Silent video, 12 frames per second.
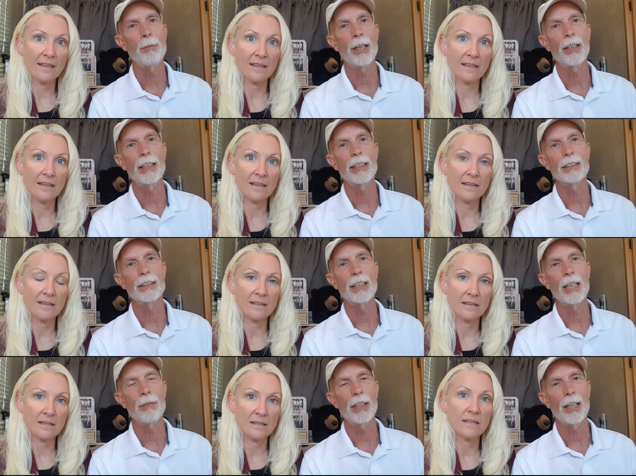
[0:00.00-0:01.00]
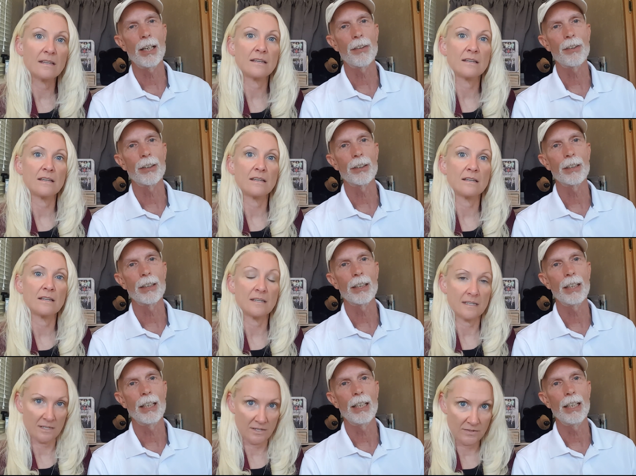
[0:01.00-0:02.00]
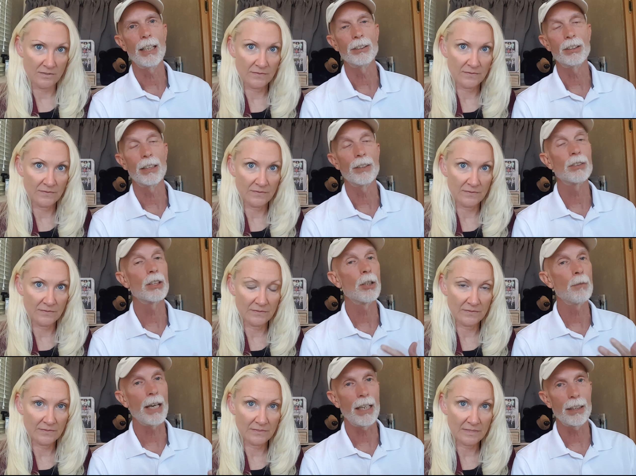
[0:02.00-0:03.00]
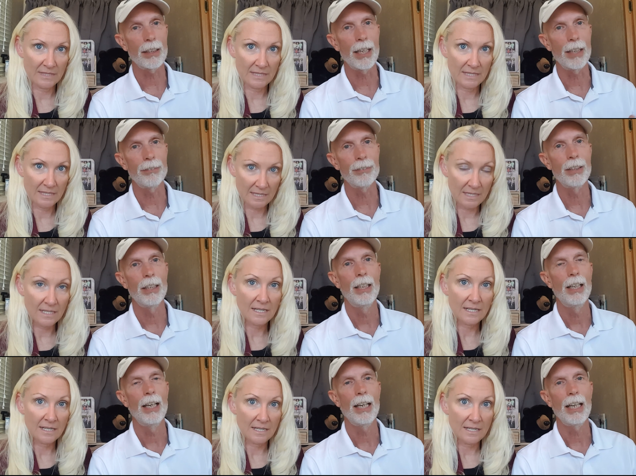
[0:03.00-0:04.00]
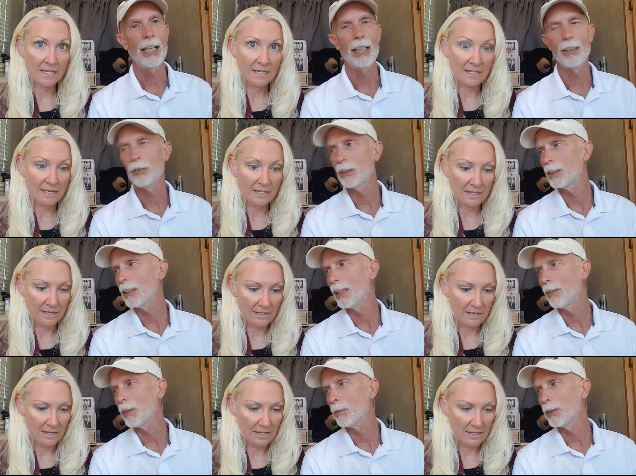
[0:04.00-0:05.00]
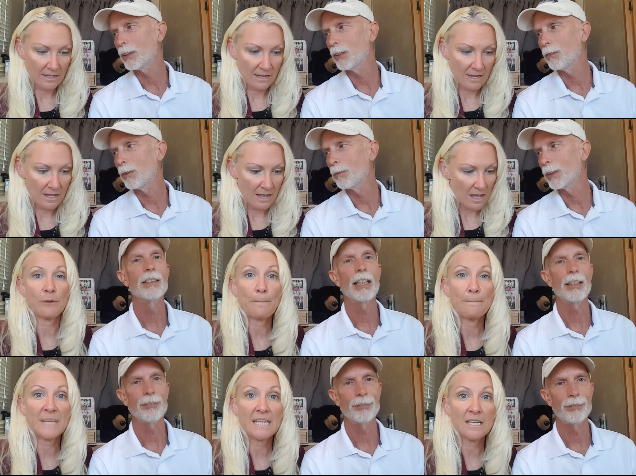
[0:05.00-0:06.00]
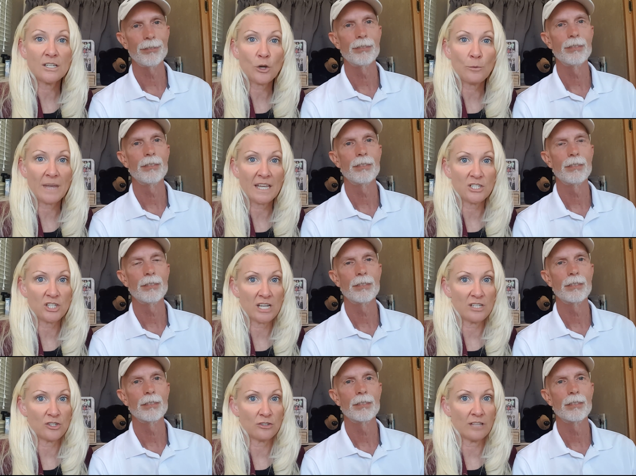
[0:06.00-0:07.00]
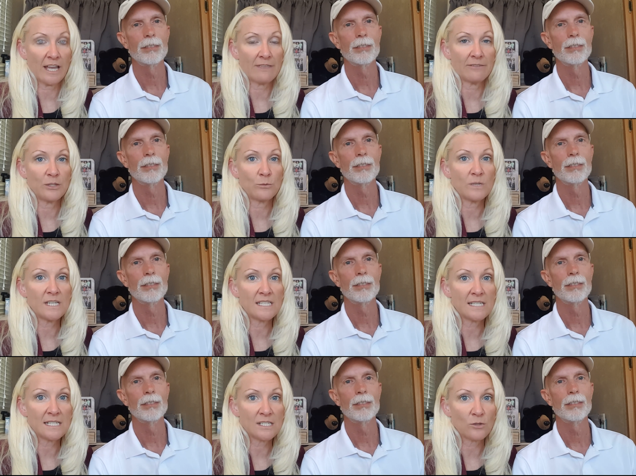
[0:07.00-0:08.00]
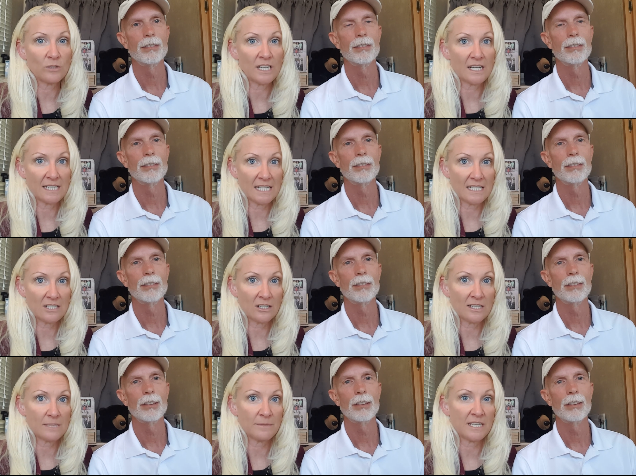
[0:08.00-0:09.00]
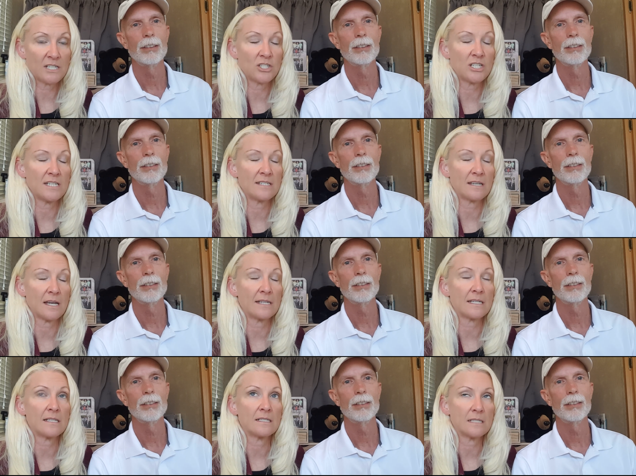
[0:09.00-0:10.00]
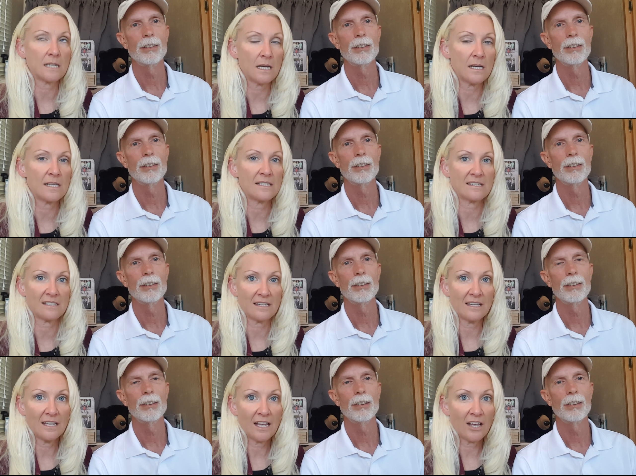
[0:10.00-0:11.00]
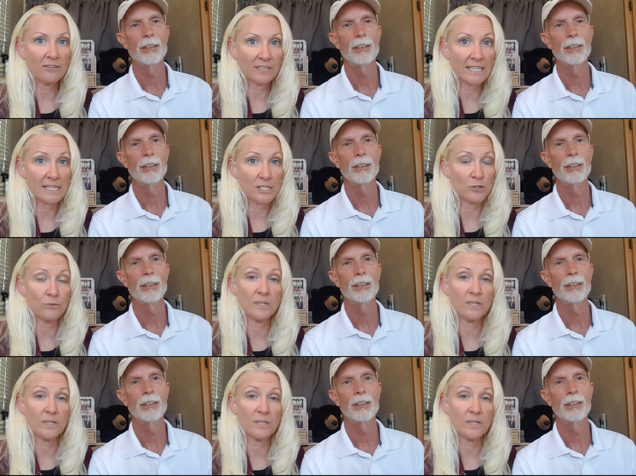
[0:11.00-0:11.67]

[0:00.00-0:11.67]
Speaker 1: Barrett is the name of the author, and she lives a nomadic life. And what's the name of the book? Do you remember? Yeah.
Speaker 2: Be a Nomad, Change Your Life. And the reason it's only on Kindle is because she has got tons of links. You